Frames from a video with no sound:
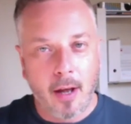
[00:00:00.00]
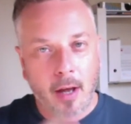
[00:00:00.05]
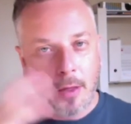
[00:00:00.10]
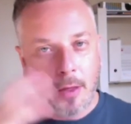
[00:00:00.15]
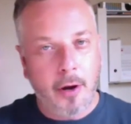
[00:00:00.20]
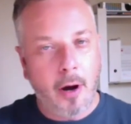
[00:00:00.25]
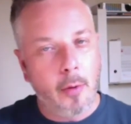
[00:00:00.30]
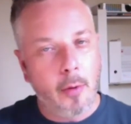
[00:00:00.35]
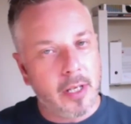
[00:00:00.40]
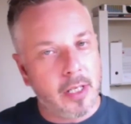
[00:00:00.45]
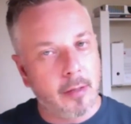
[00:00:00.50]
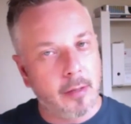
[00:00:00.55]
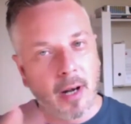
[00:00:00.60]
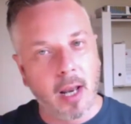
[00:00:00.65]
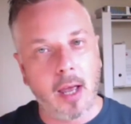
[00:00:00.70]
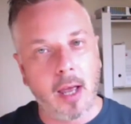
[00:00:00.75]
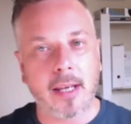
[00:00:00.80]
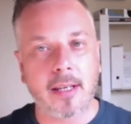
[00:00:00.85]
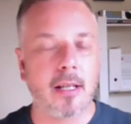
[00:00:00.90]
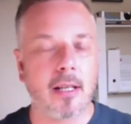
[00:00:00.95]
Throw us some
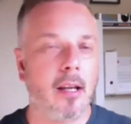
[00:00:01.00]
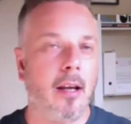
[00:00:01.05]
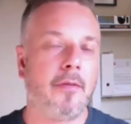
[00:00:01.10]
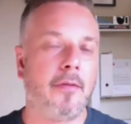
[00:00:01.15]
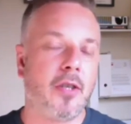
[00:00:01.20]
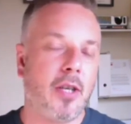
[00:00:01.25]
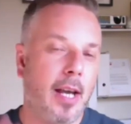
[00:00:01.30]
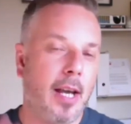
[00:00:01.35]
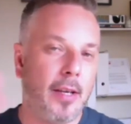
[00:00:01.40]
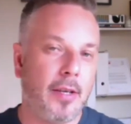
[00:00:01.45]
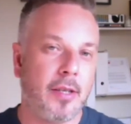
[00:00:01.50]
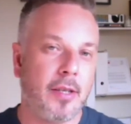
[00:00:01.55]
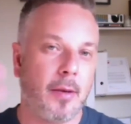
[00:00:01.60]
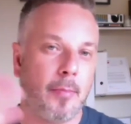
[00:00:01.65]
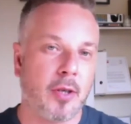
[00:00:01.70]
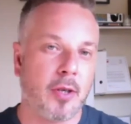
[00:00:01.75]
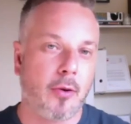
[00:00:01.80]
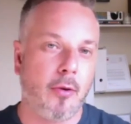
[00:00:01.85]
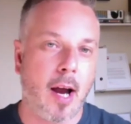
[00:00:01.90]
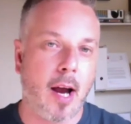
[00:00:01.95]
likes, loves, shares, and
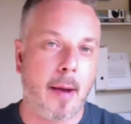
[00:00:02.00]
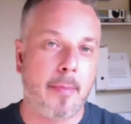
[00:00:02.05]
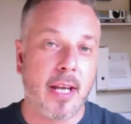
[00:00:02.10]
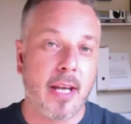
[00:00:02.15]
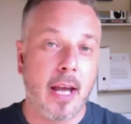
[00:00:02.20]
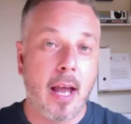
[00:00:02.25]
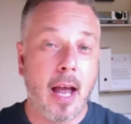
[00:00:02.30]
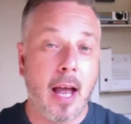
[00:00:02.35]
subscribes.